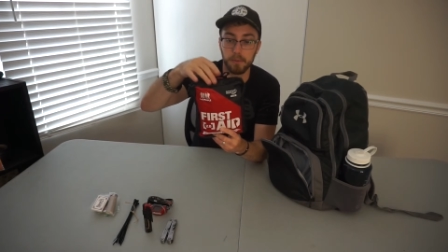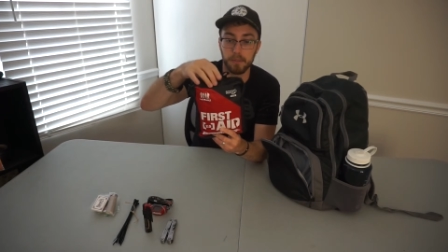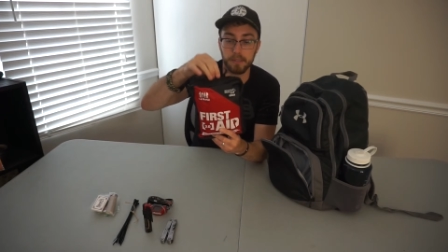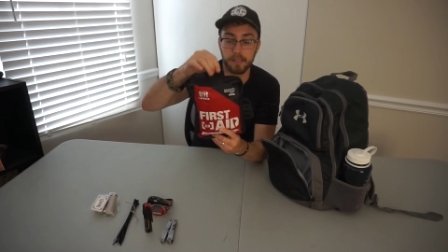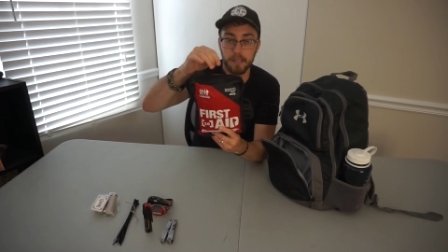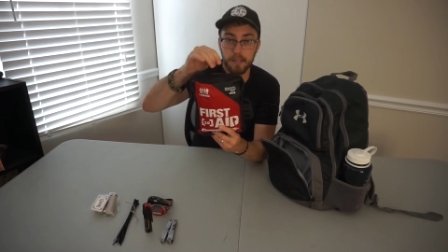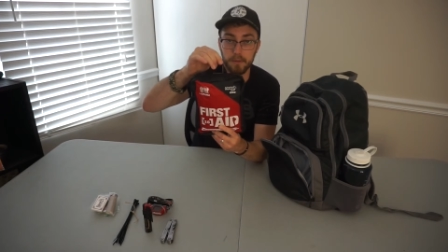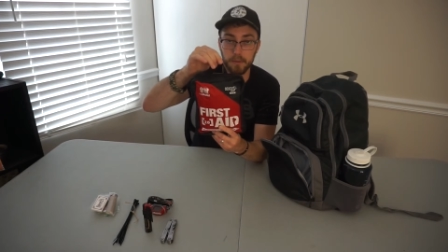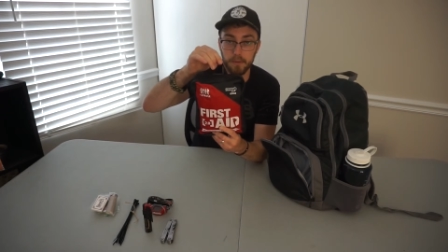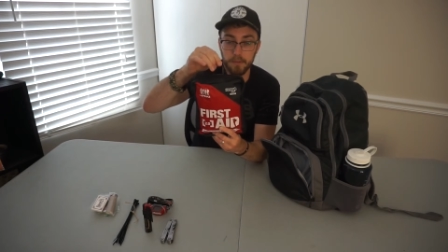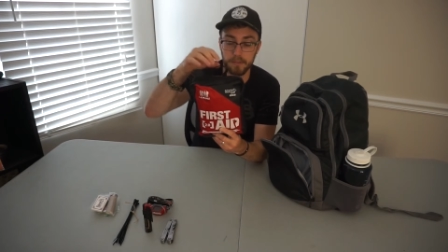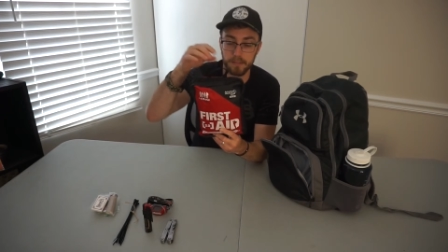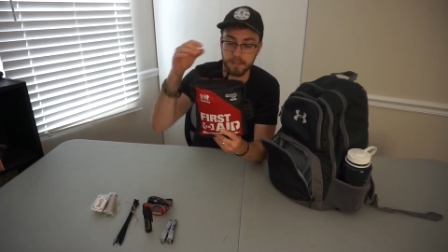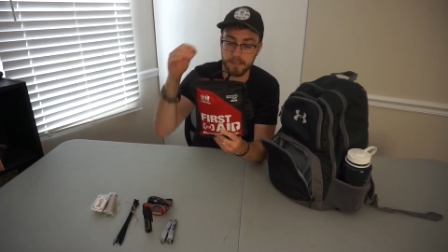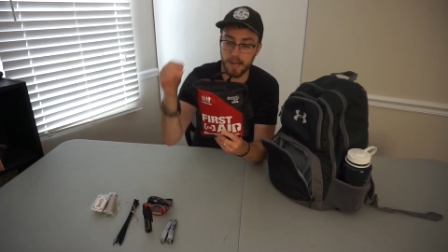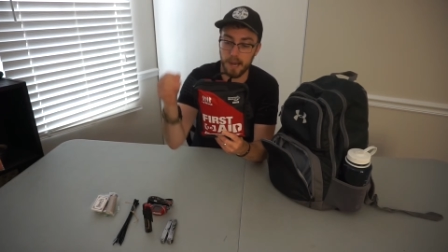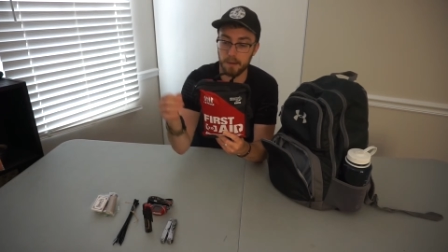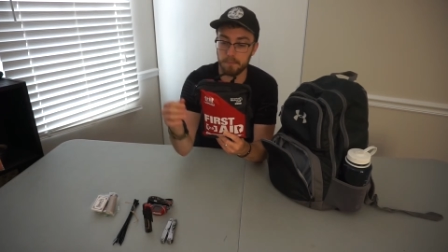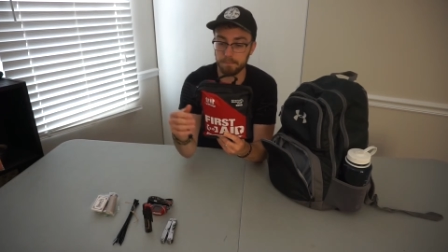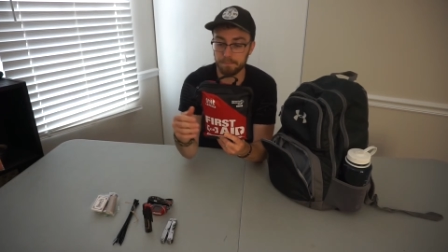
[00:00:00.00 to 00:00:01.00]
put that towards the
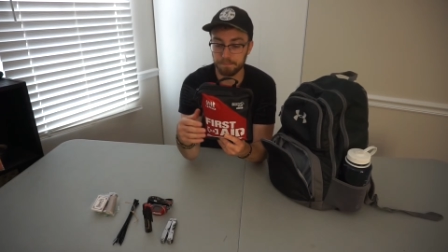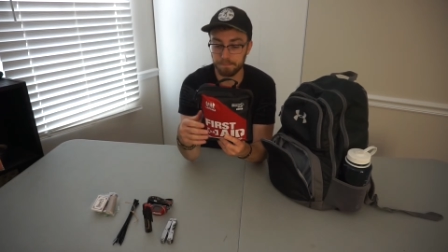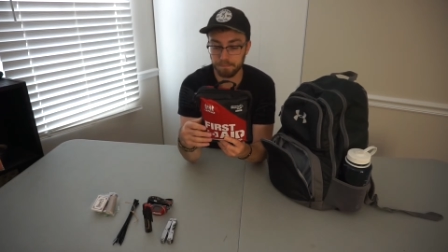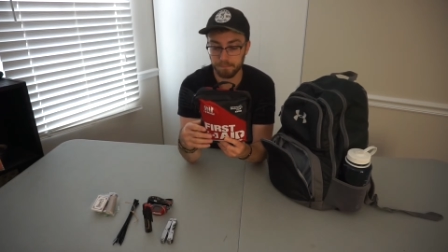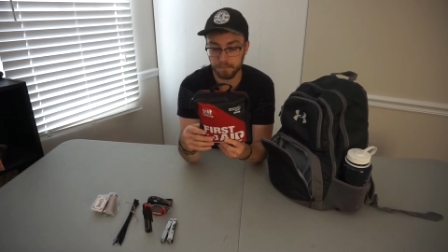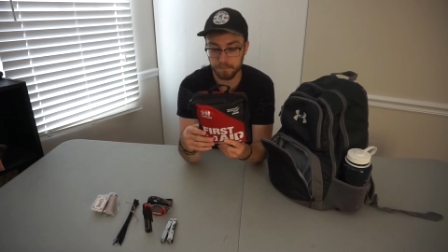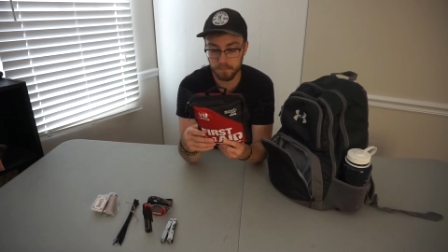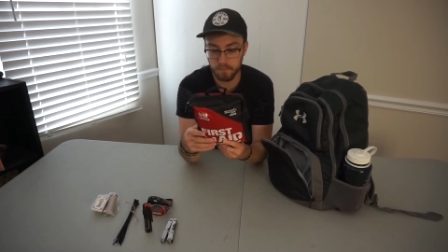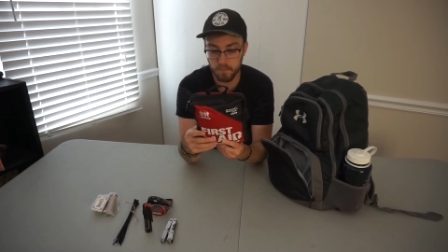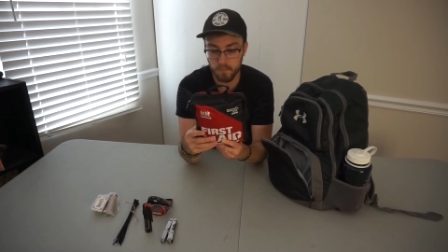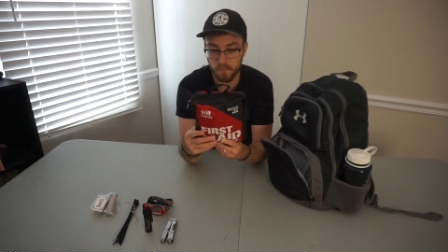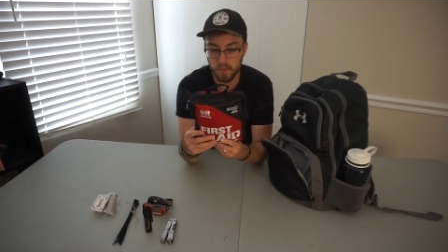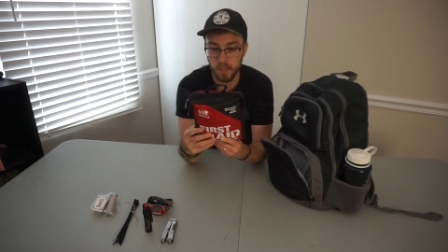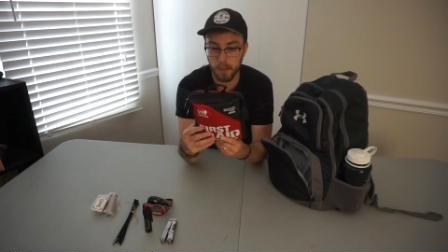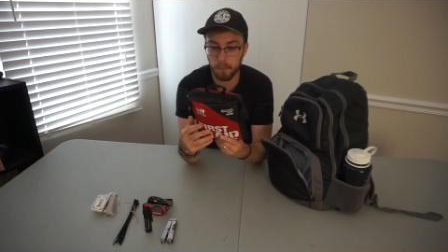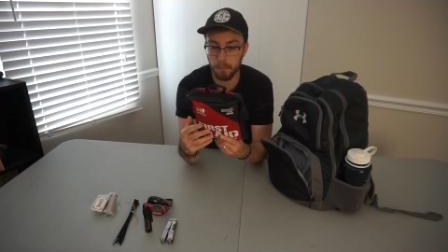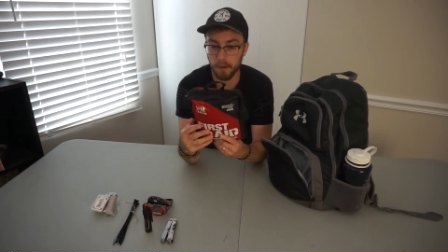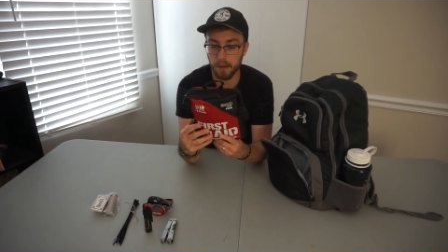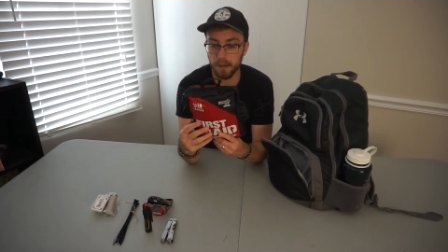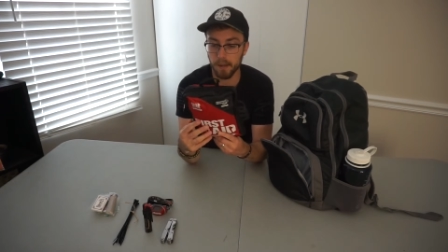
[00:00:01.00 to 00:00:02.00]
top,
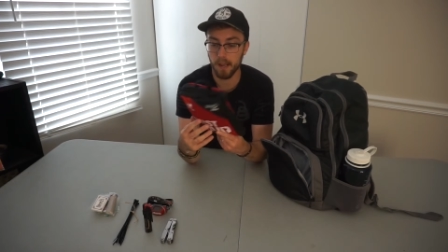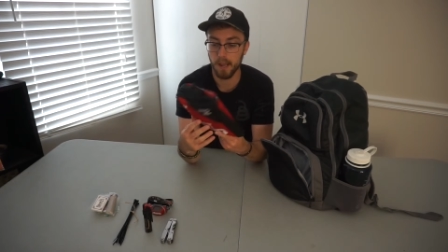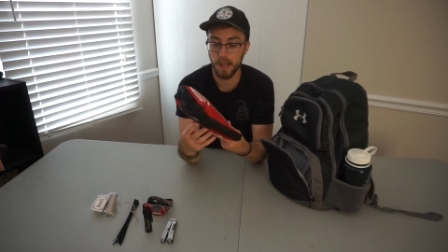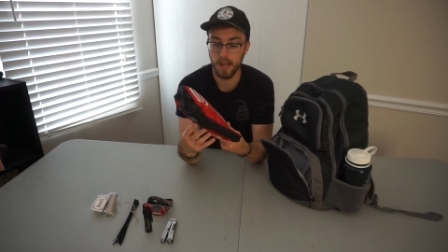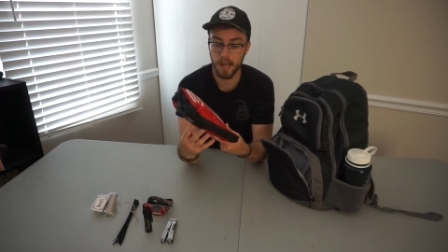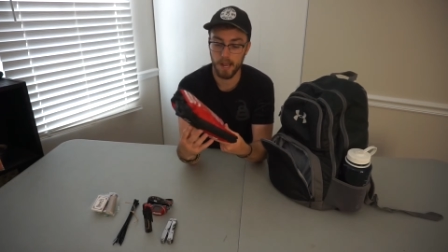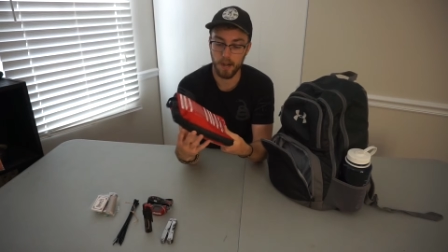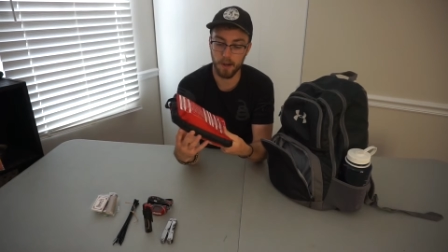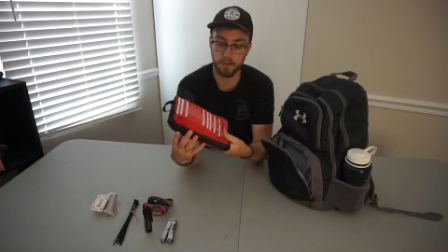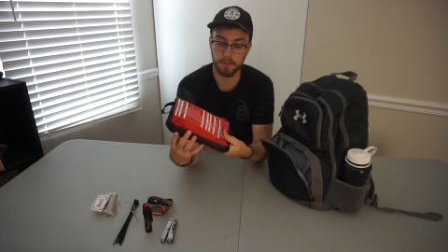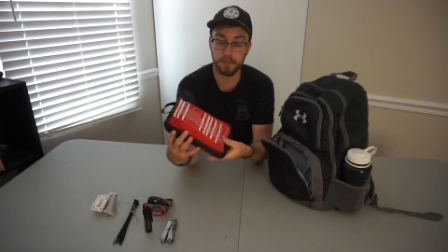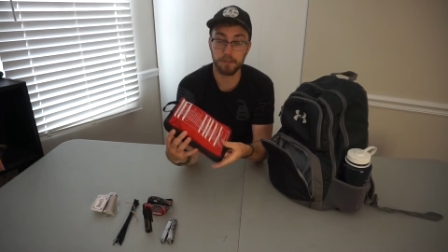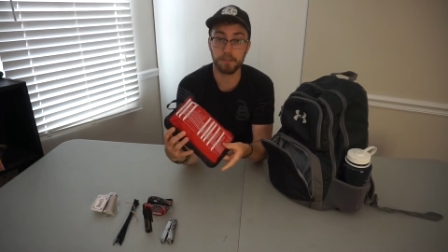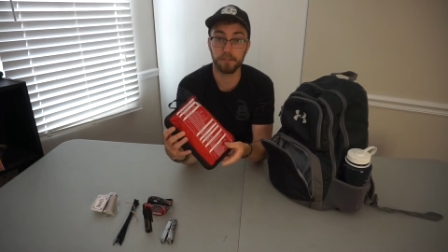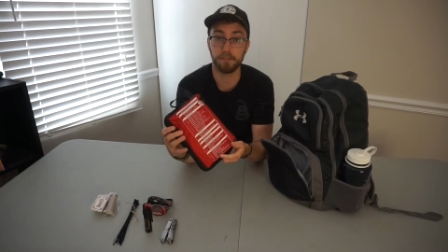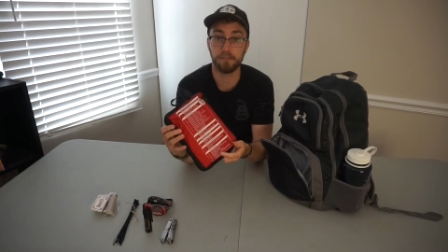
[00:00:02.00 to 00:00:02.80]
but it also has a